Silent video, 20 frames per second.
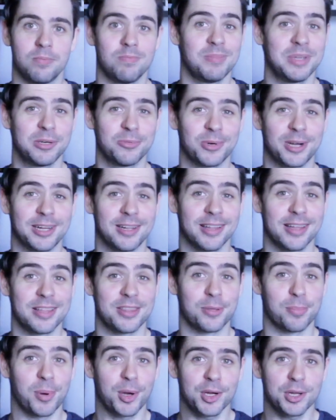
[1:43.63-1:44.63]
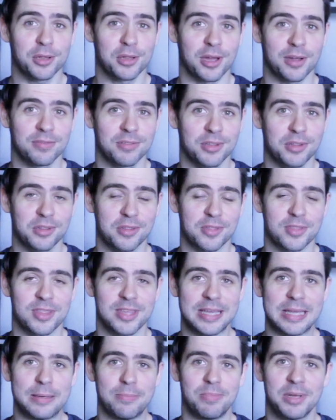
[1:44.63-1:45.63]
Meanwhile, at the box office,
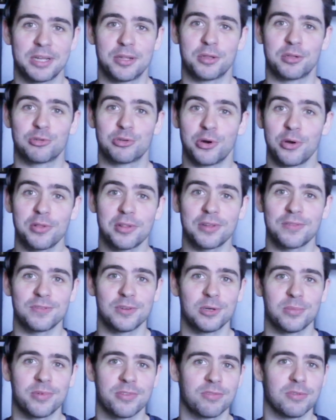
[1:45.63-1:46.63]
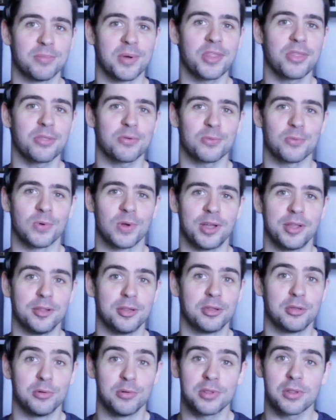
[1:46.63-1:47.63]
the biggest grossing film of the month was
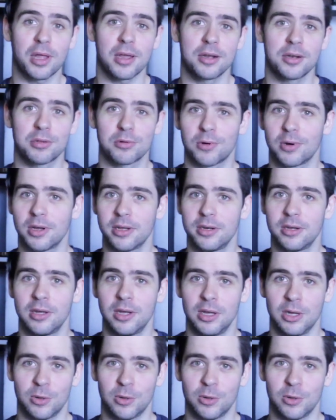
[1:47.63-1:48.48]
Suicide Squad,